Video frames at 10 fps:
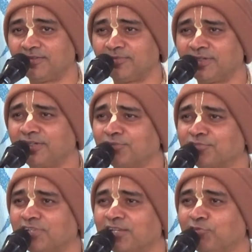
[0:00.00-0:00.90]
but it
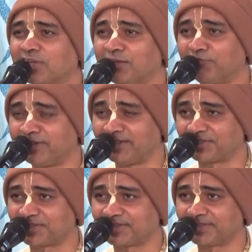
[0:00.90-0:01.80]
was very quickly
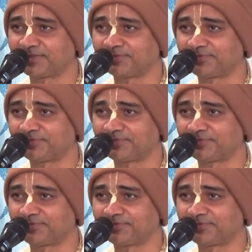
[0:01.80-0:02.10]
finished.